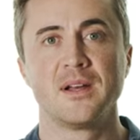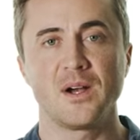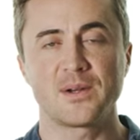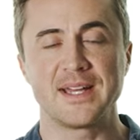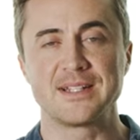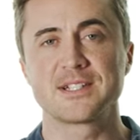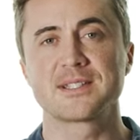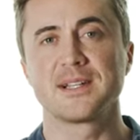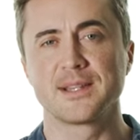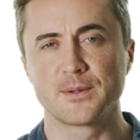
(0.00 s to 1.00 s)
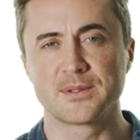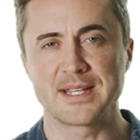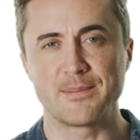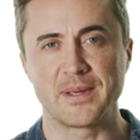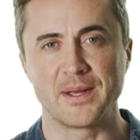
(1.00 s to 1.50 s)
Okay, just a little
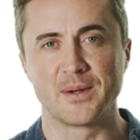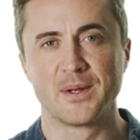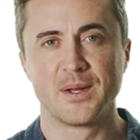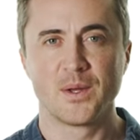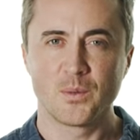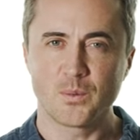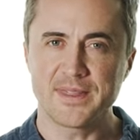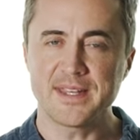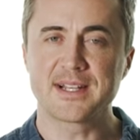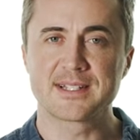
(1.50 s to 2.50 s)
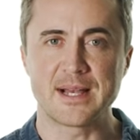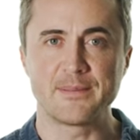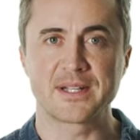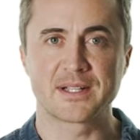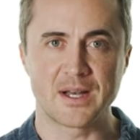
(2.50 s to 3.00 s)
tip here. When the
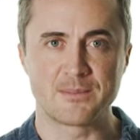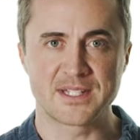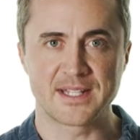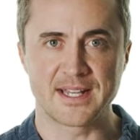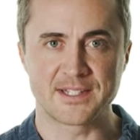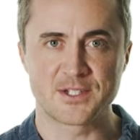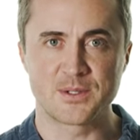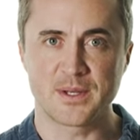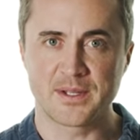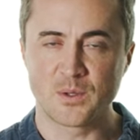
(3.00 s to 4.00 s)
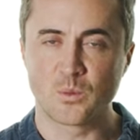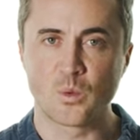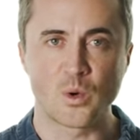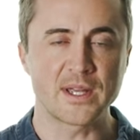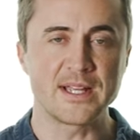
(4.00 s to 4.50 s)
examiner comes and gets you and you're
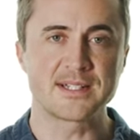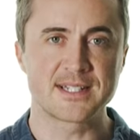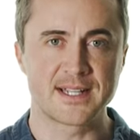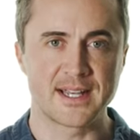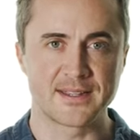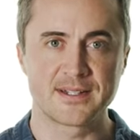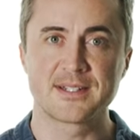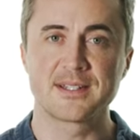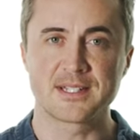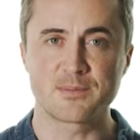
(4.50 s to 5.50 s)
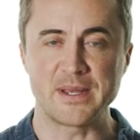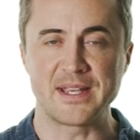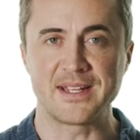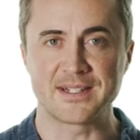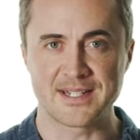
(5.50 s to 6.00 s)
walking together to the
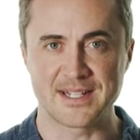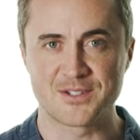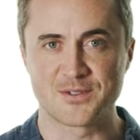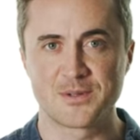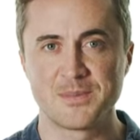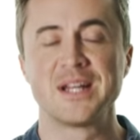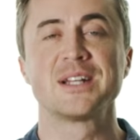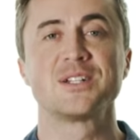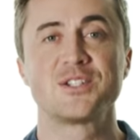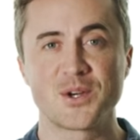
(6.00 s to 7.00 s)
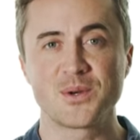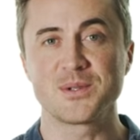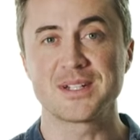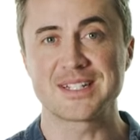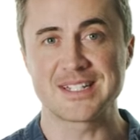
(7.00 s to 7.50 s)
speaking test room,
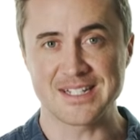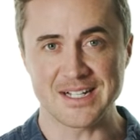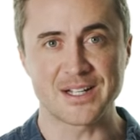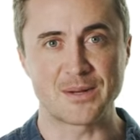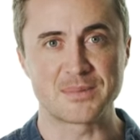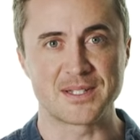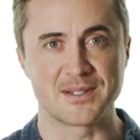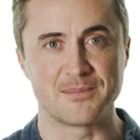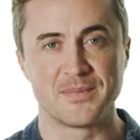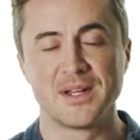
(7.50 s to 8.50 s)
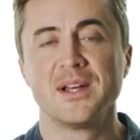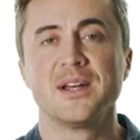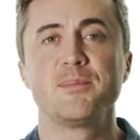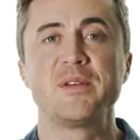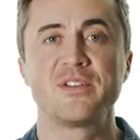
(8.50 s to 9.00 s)
don't suck up to them.
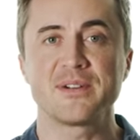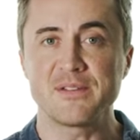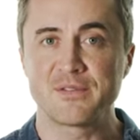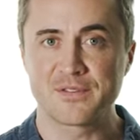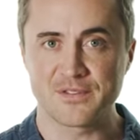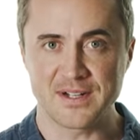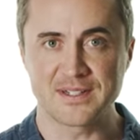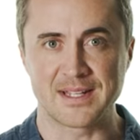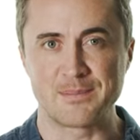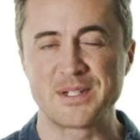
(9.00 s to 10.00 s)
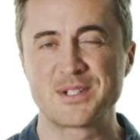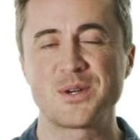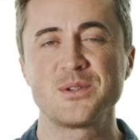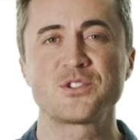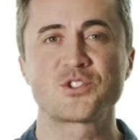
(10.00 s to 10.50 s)
Be very friendly, but
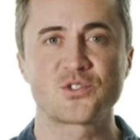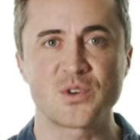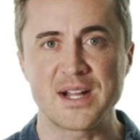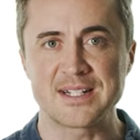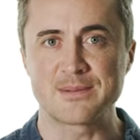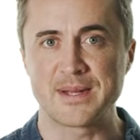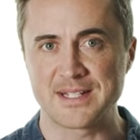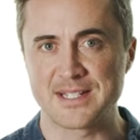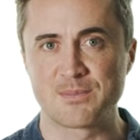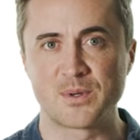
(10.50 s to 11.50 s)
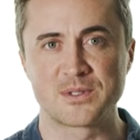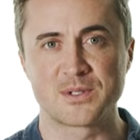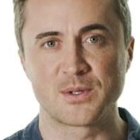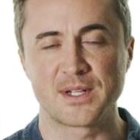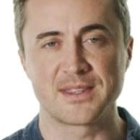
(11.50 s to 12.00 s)
don't try to make small
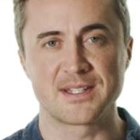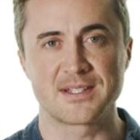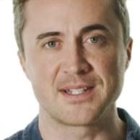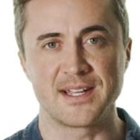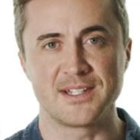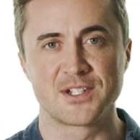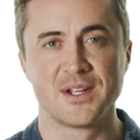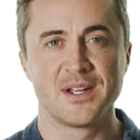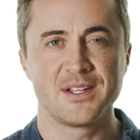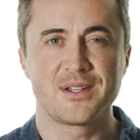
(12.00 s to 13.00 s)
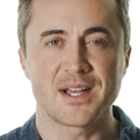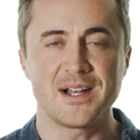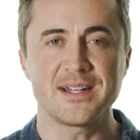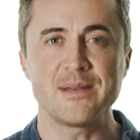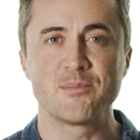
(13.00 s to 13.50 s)
talk at this stage. You
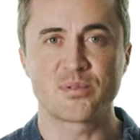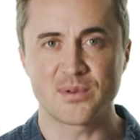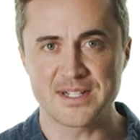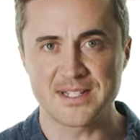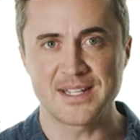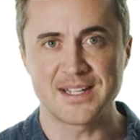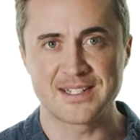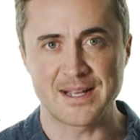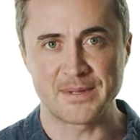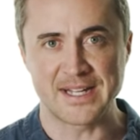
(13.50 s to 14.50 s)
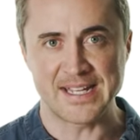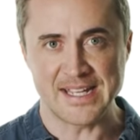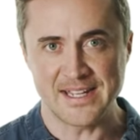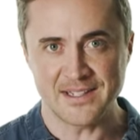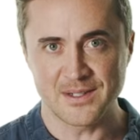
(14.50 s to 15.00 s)
can't impress the examiner
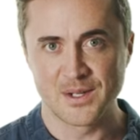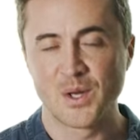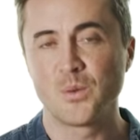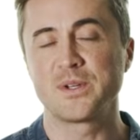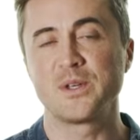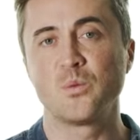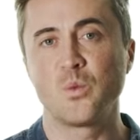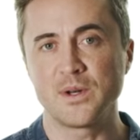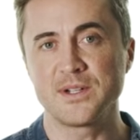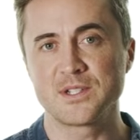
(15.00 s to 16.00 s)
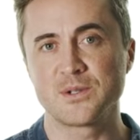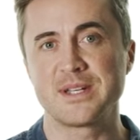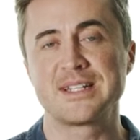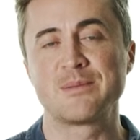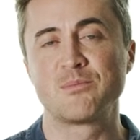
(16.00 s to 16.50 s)
here. What you want to do
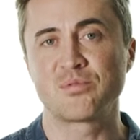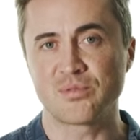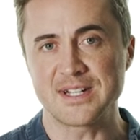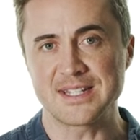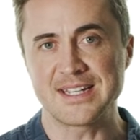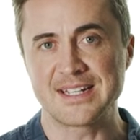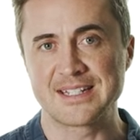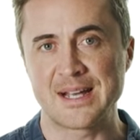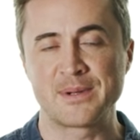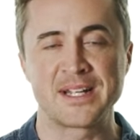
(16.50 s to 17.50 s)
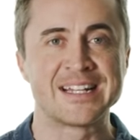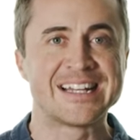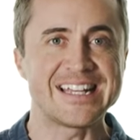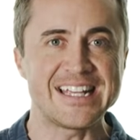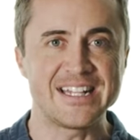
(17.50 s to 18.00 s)
is impress the examiner
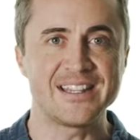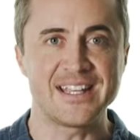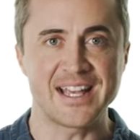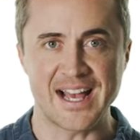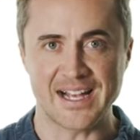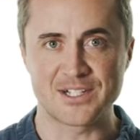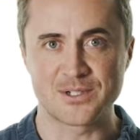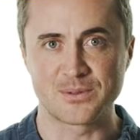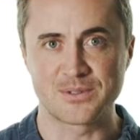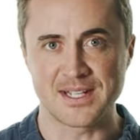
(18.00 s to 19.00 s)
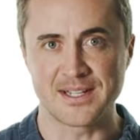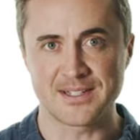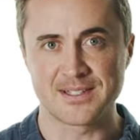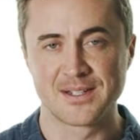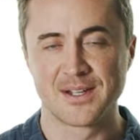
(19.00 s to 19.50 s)
in the actual
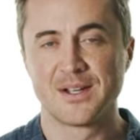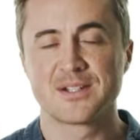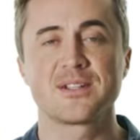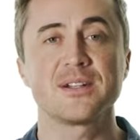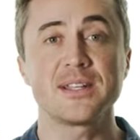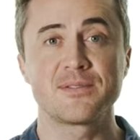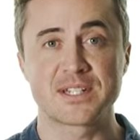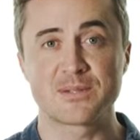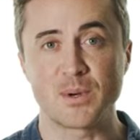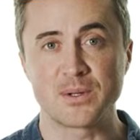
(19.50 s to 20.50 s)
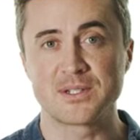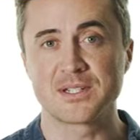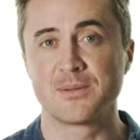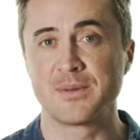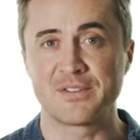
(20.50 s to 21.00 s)
test. Certainly respond
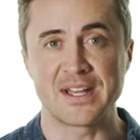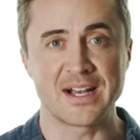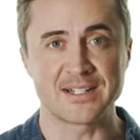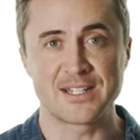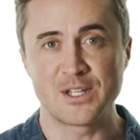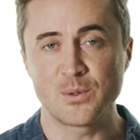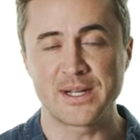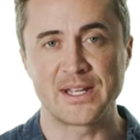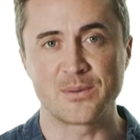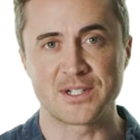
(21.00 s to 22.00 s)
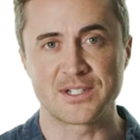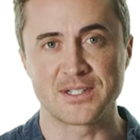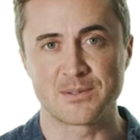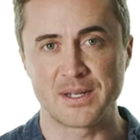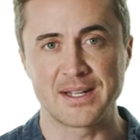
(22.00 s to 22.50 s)
to them if they ask you any
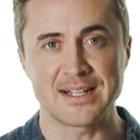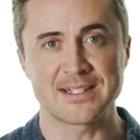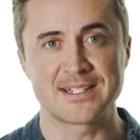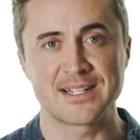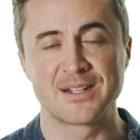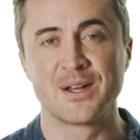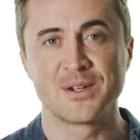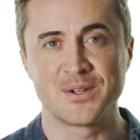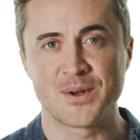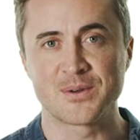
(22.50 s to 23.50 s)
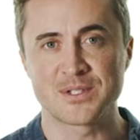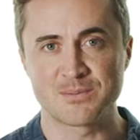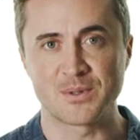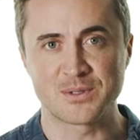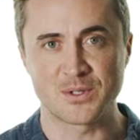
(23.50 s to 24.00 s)
questions, but as I said, no
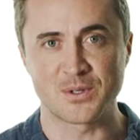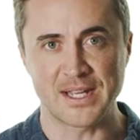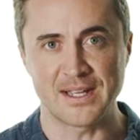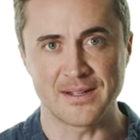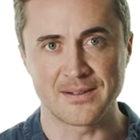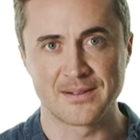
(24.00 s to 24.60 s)
small talk here.